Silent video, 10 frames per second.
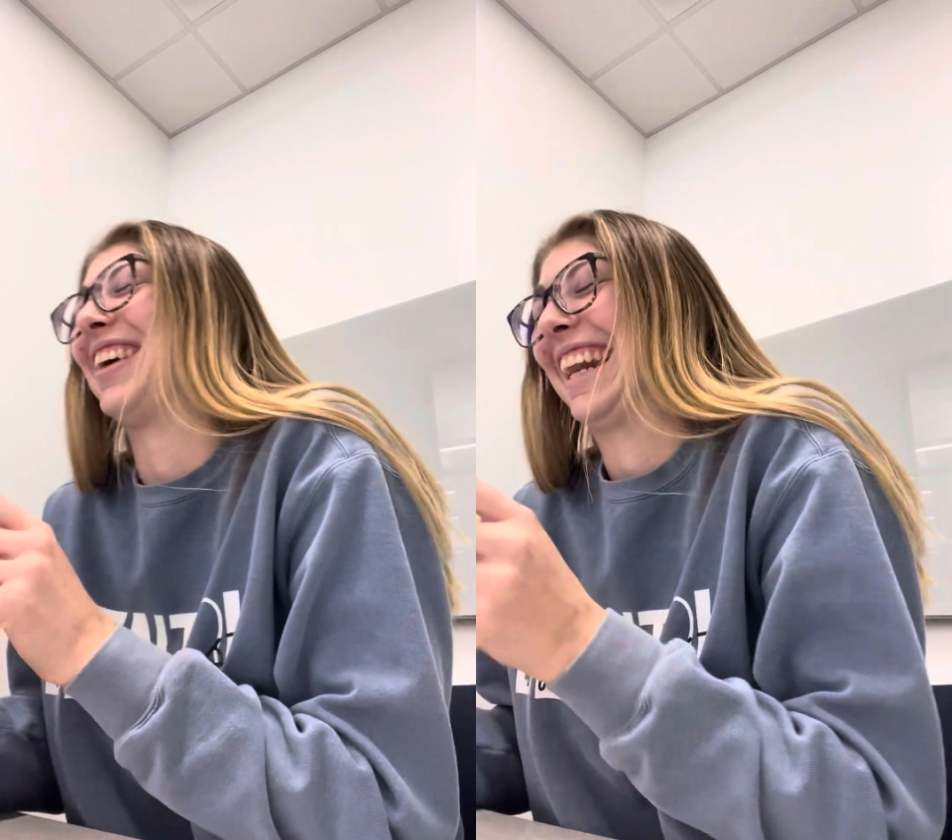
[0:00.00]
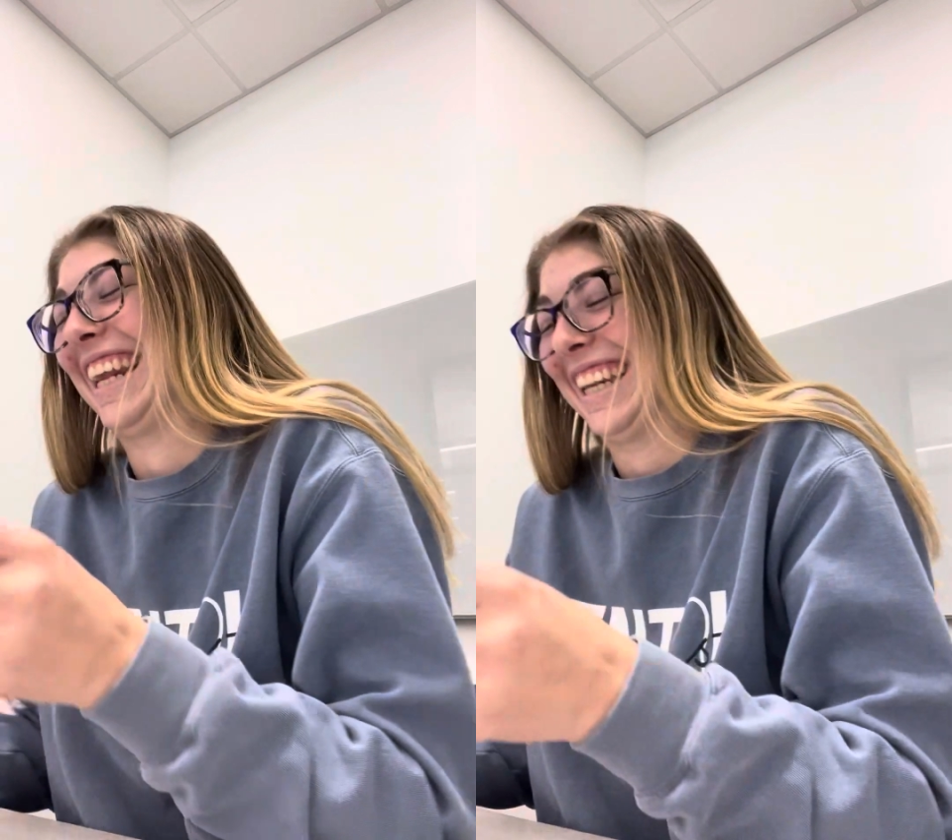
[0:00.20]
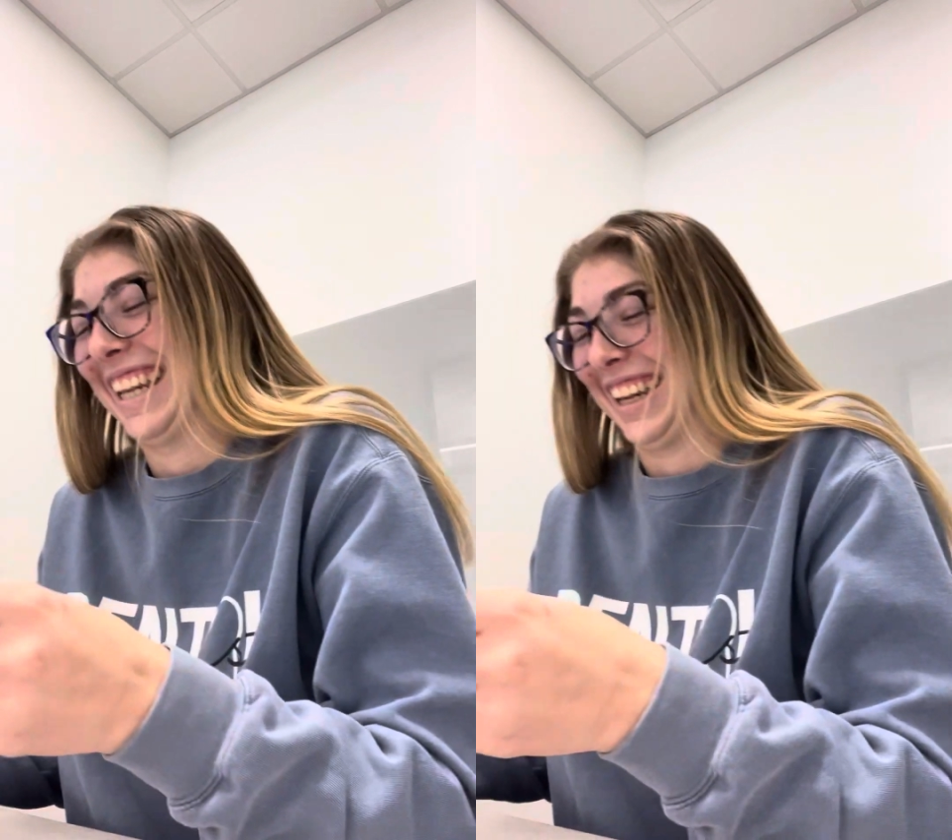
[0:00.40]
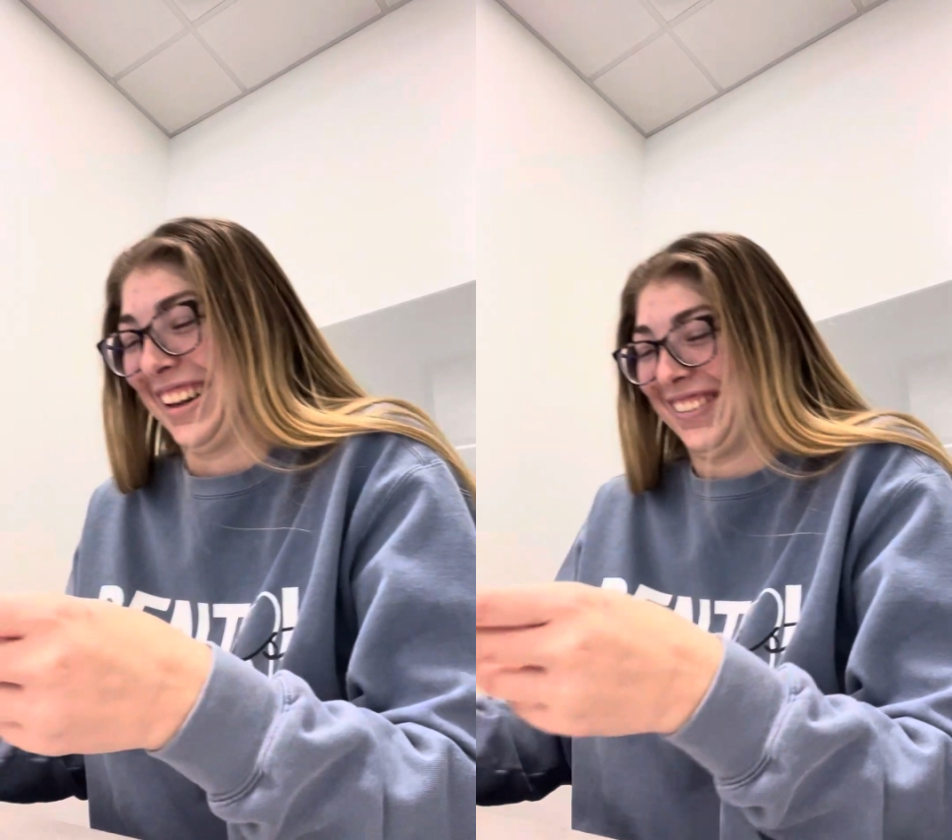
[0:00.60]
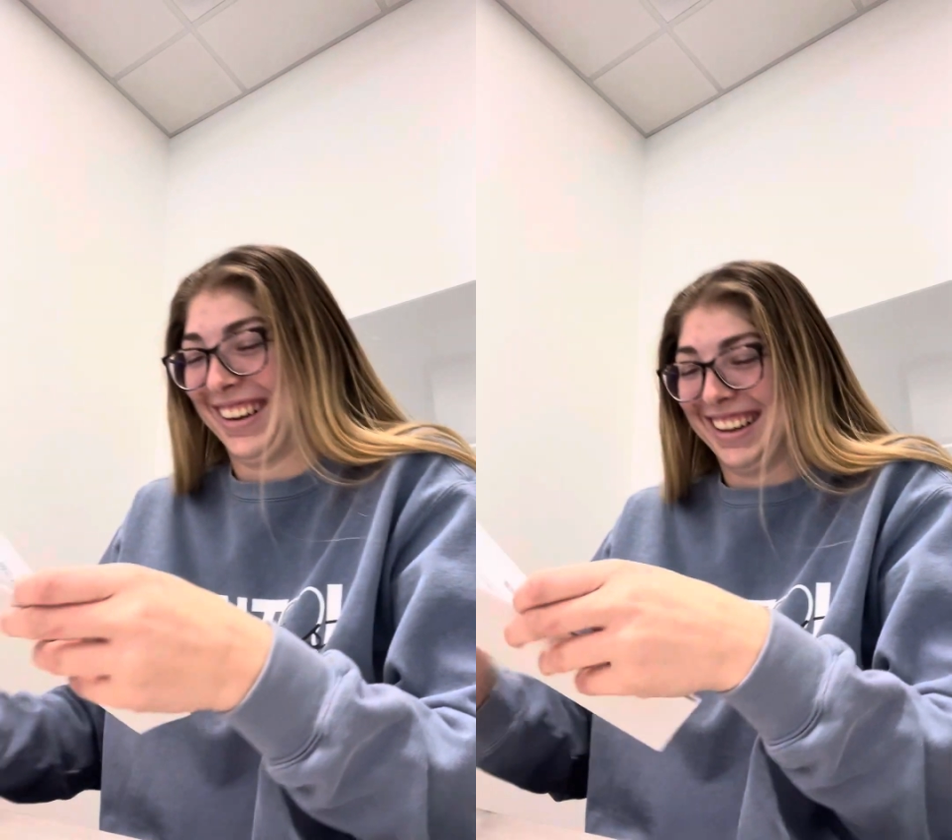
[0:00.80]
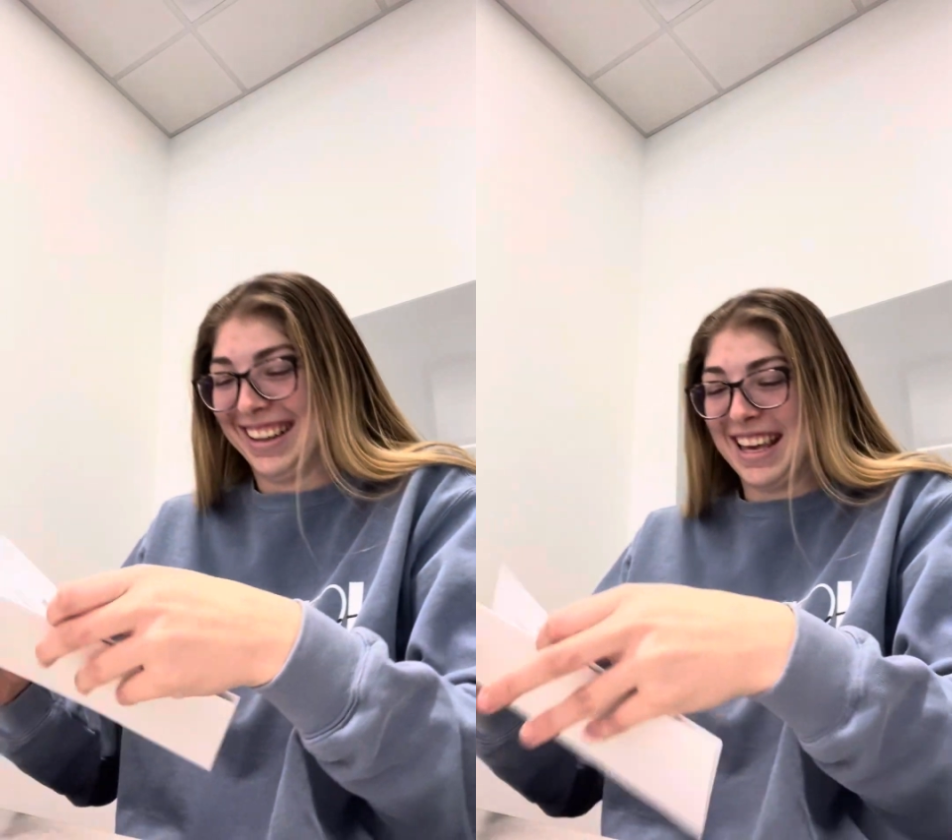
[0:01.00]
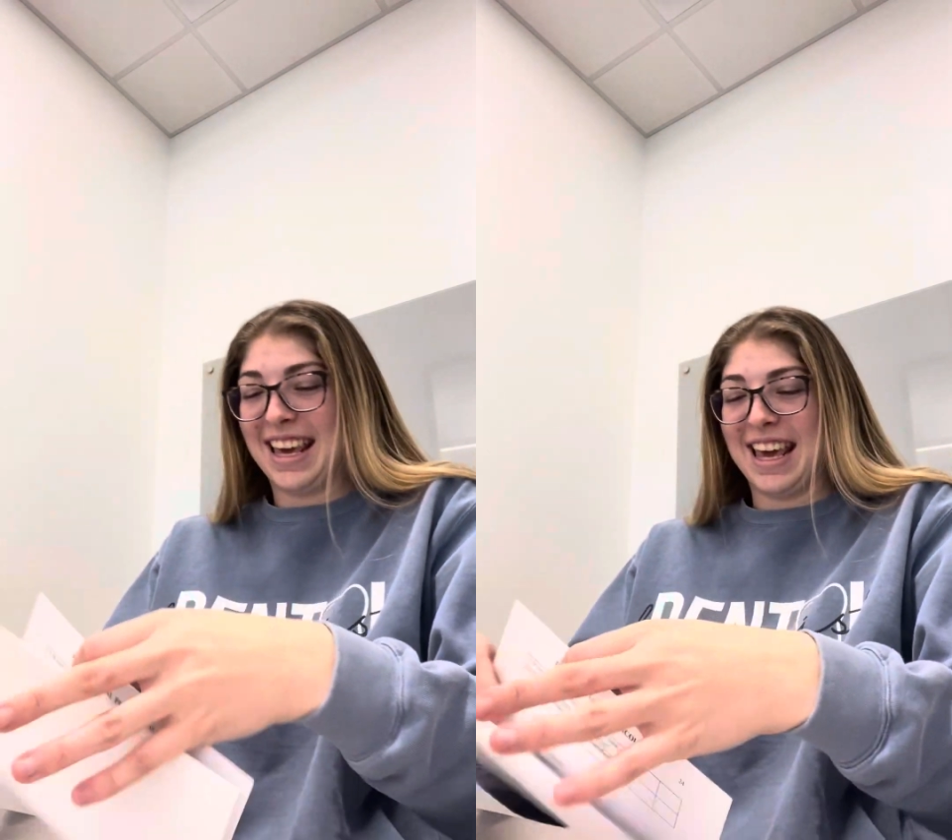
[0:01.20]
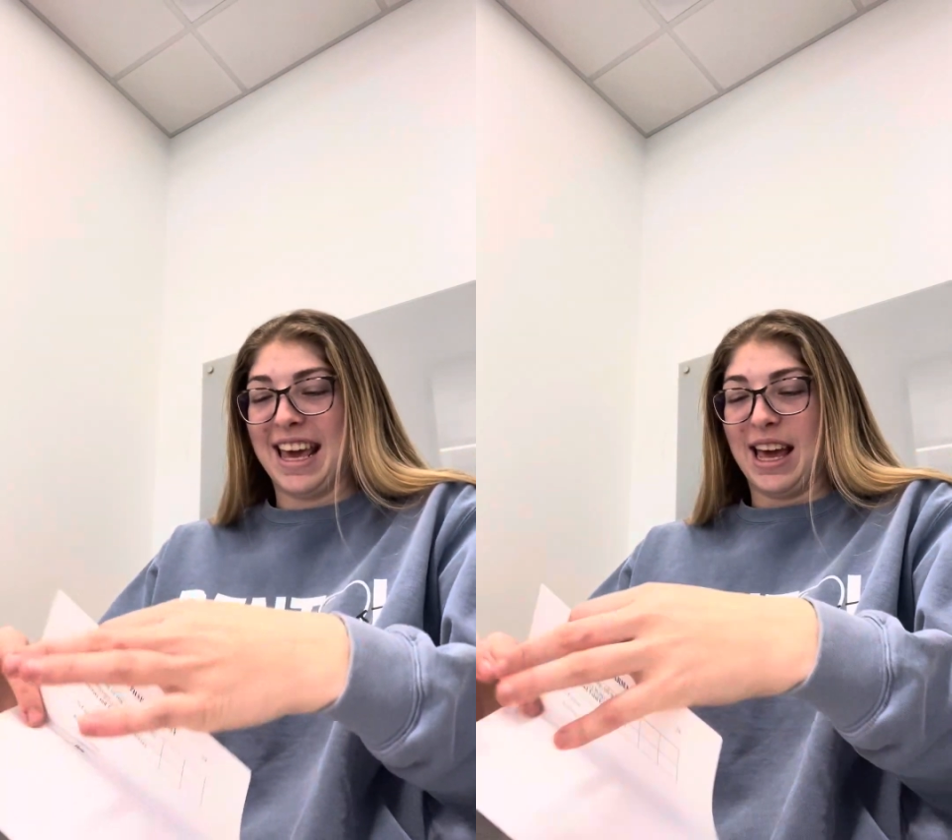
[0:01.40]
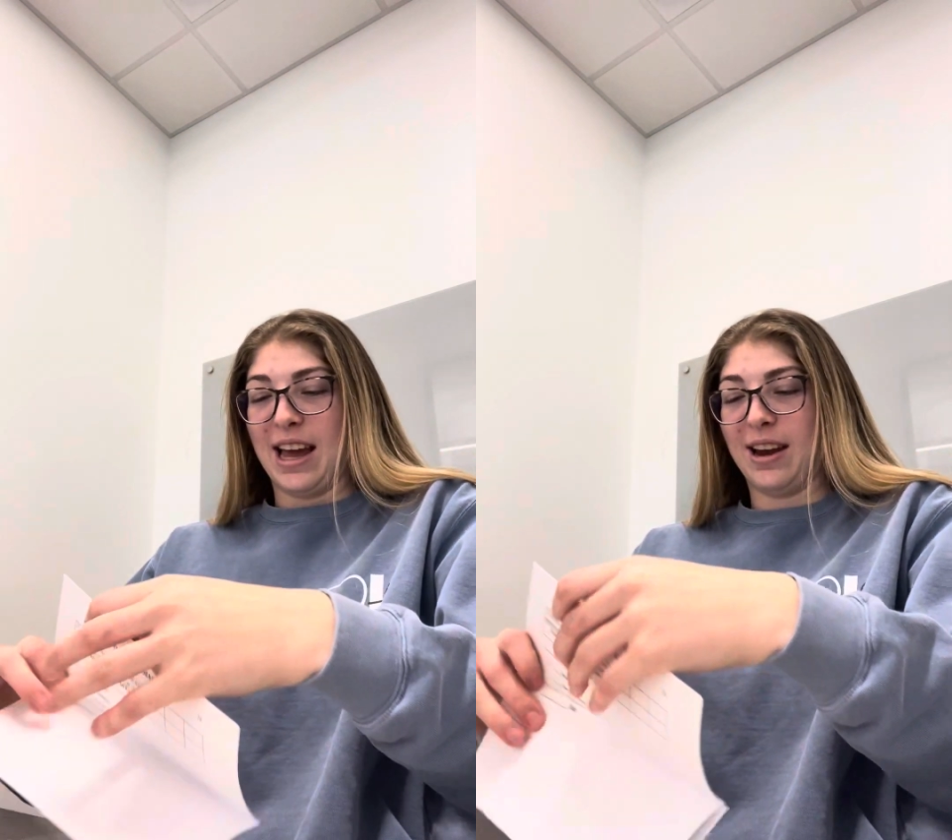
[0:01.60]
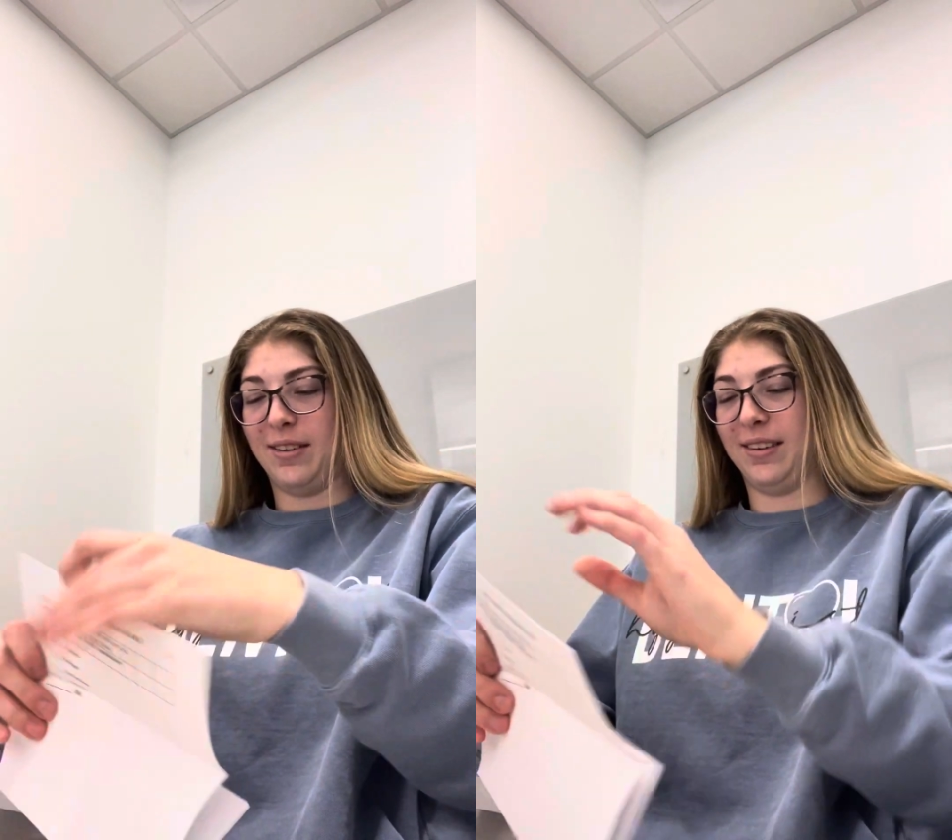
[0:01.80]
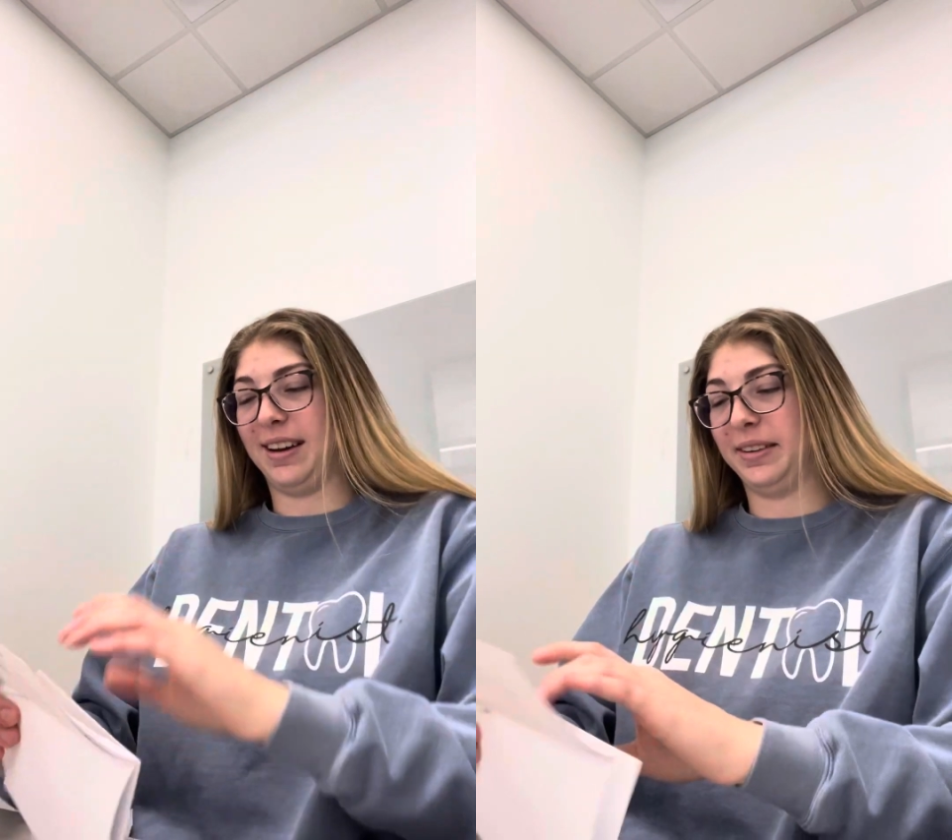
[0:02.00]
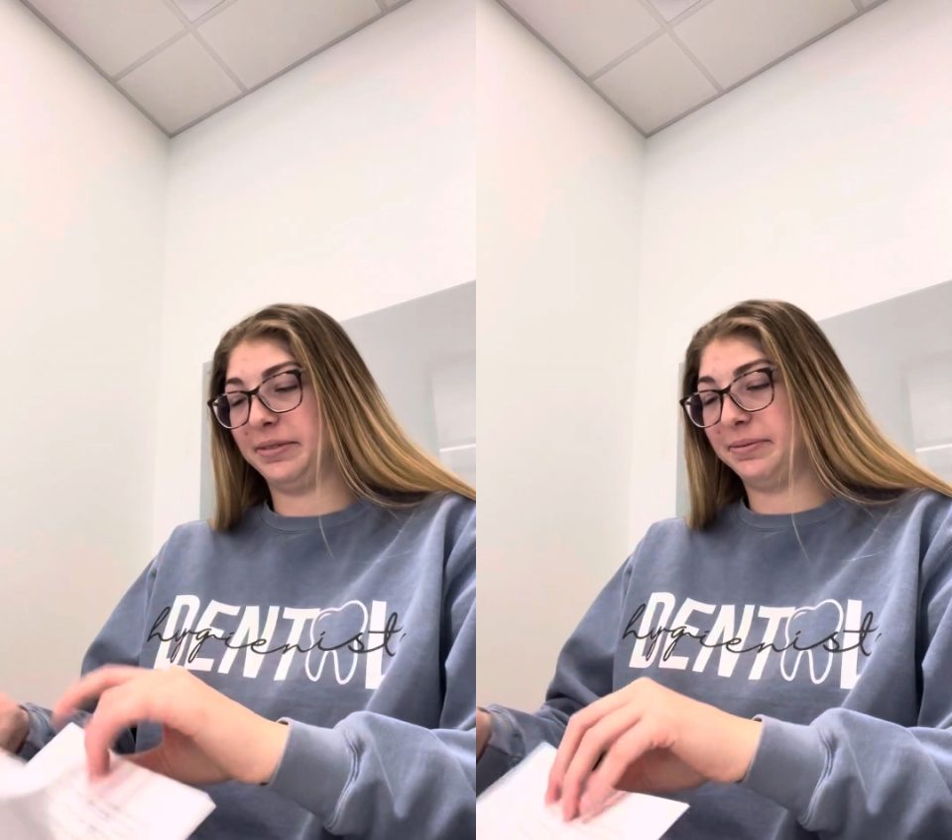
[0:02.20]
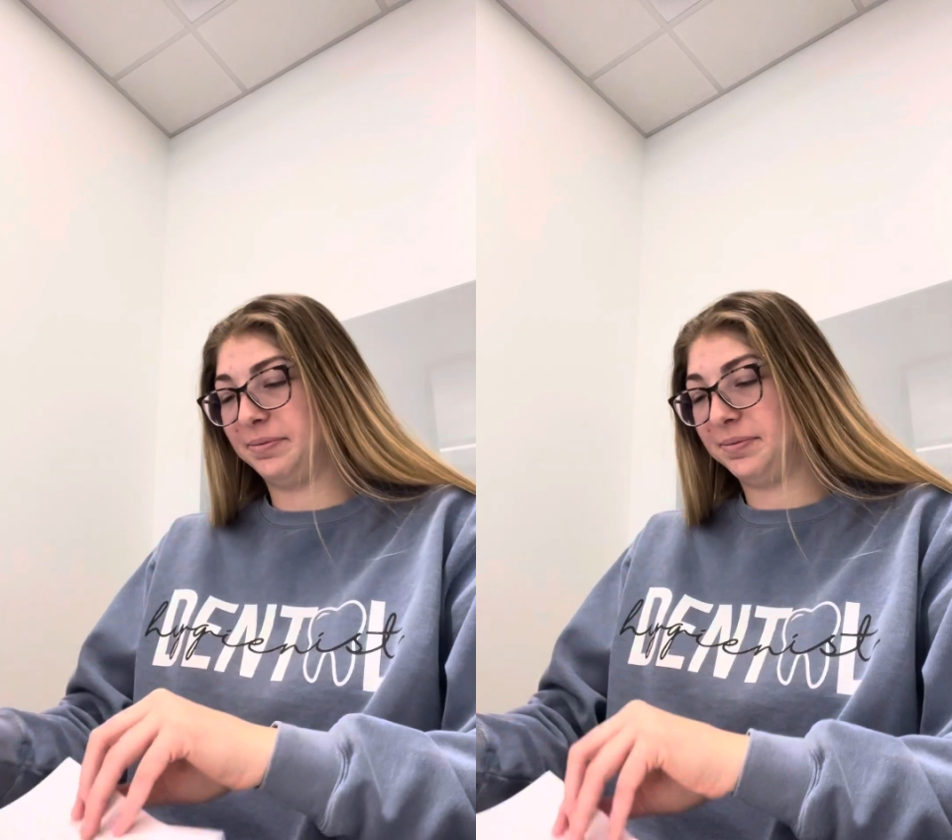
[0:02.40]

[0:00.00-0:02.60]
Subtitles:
I need to there? Alright.